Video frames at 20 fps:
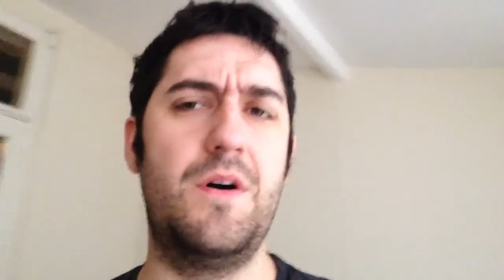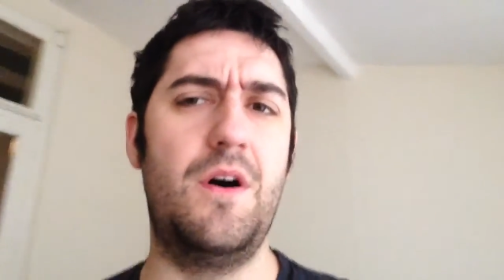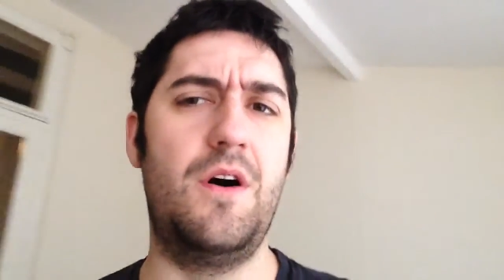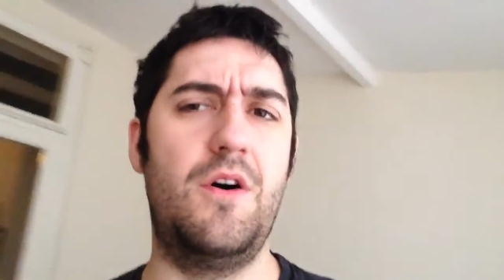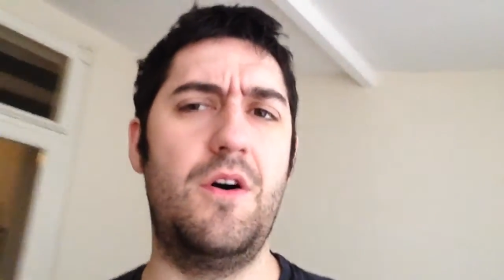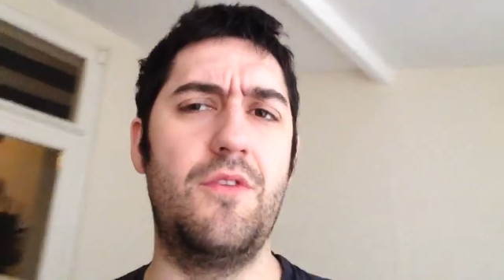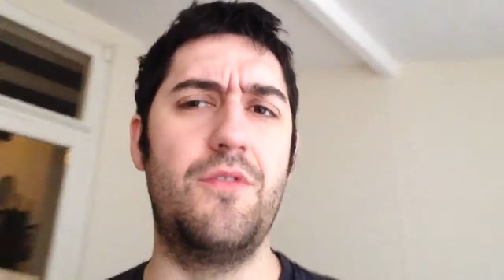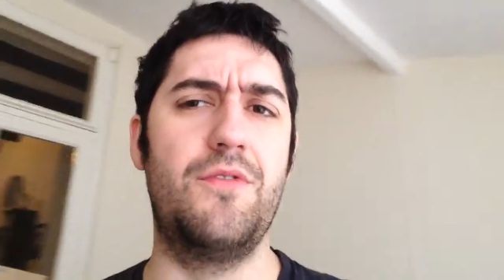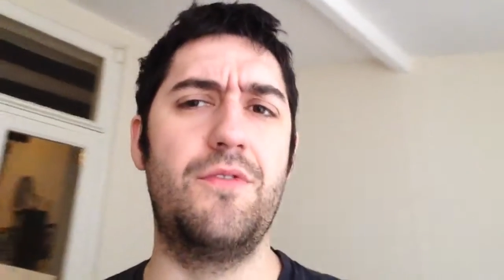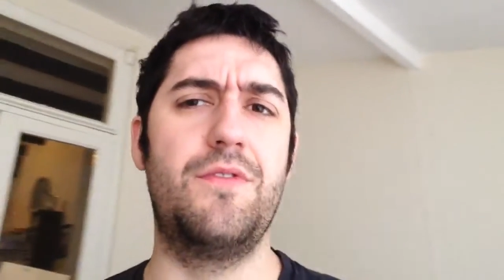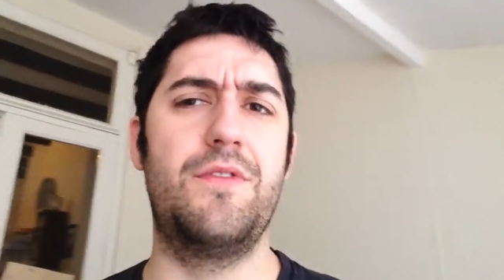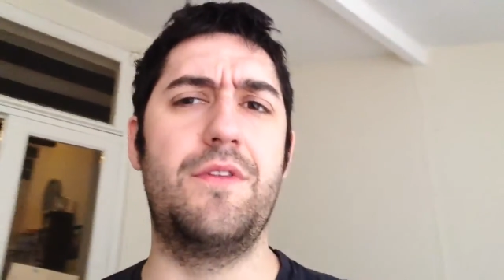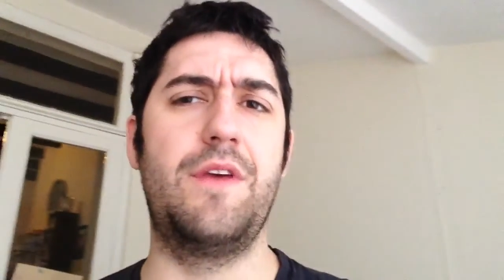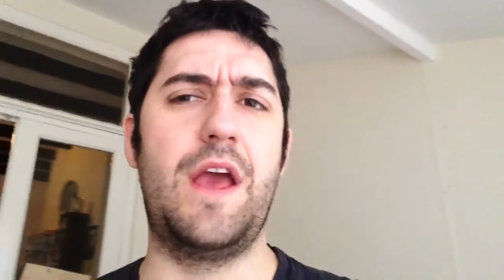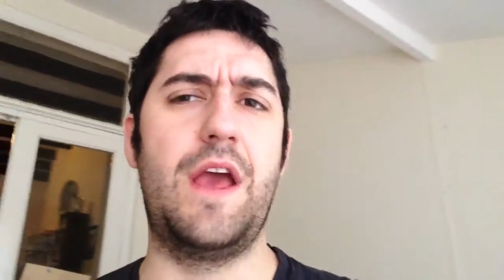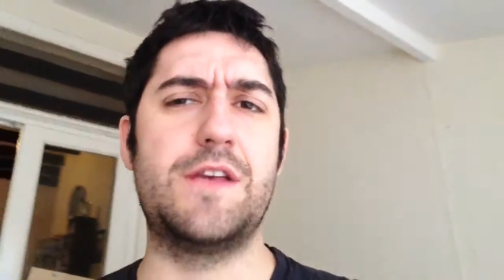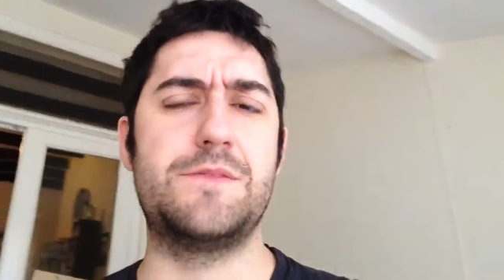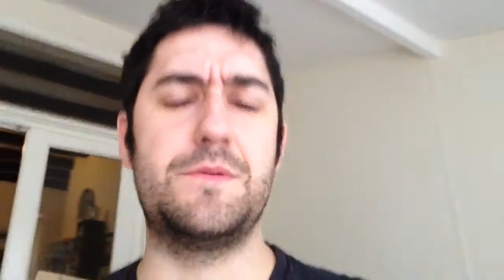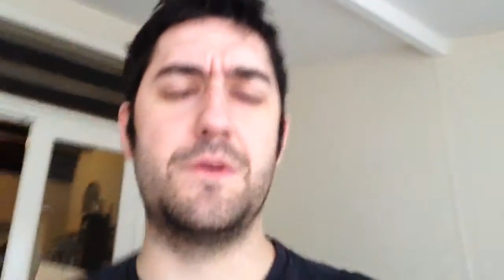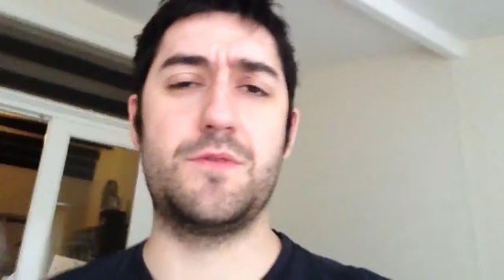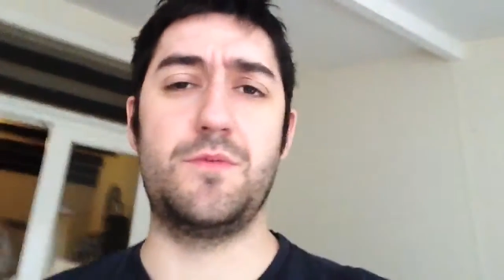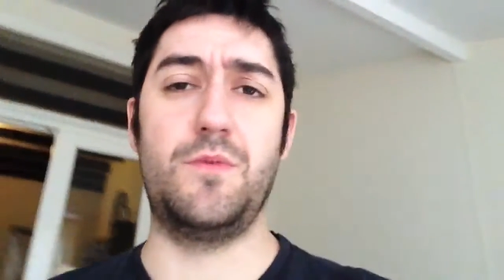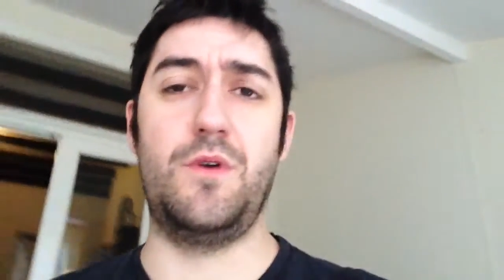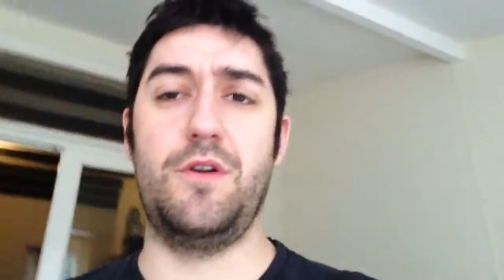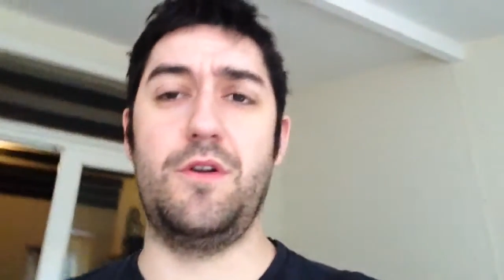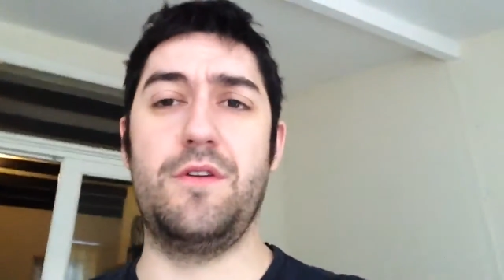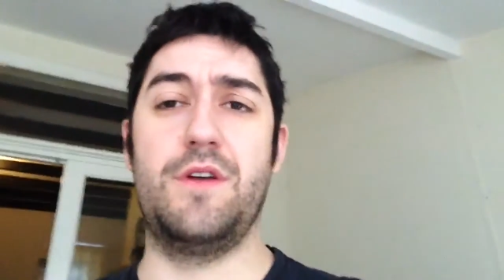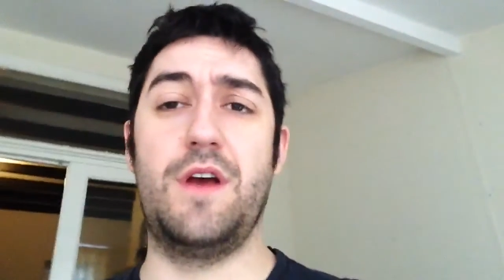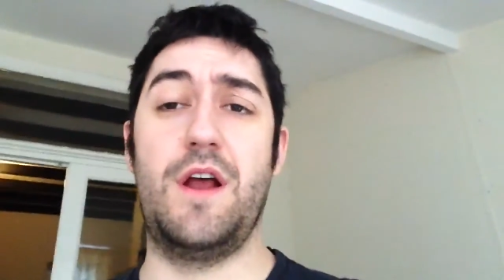on the Xbox One.